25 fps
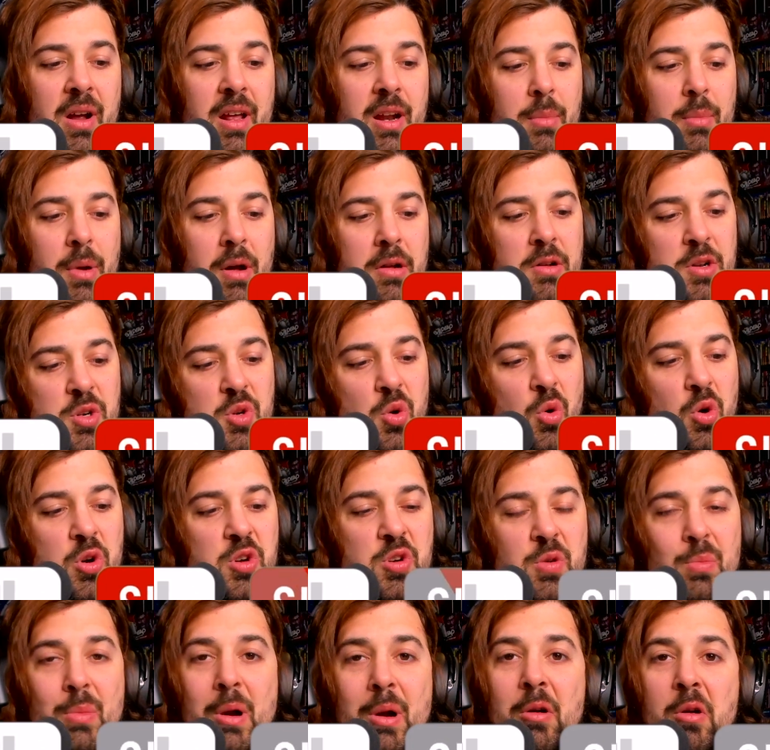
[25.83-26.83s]
about George
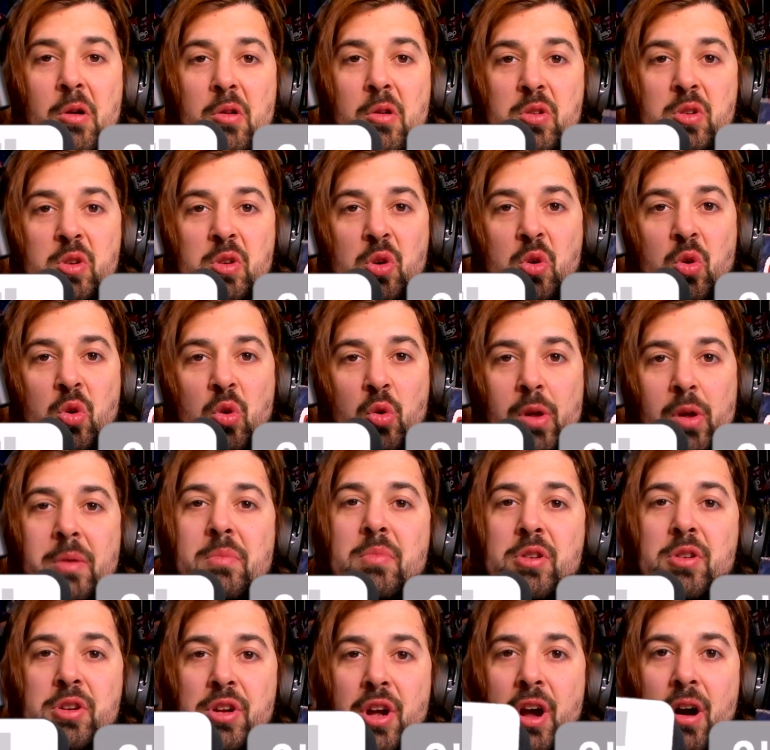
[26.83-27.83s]
Romero's
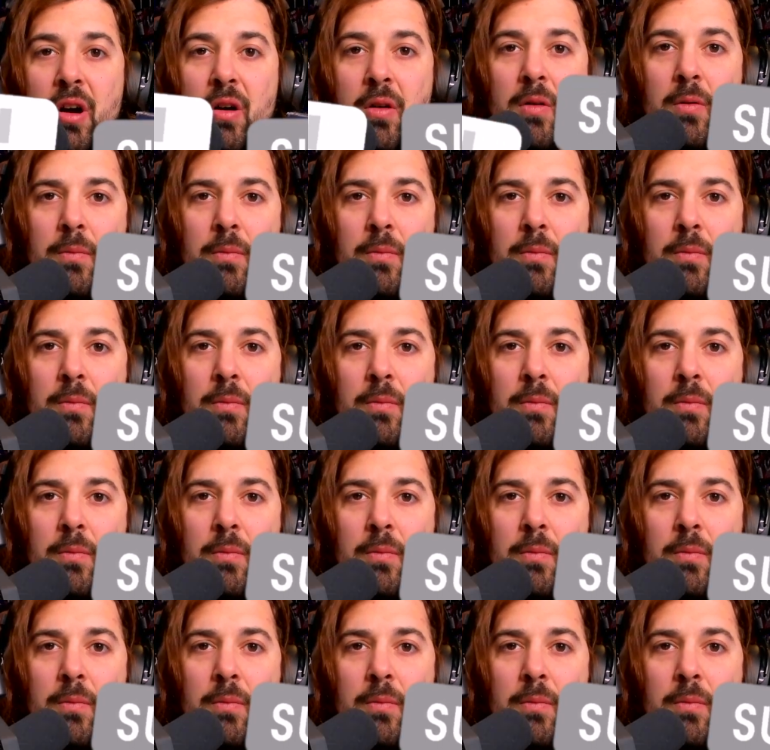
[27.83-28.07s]
Creepshow.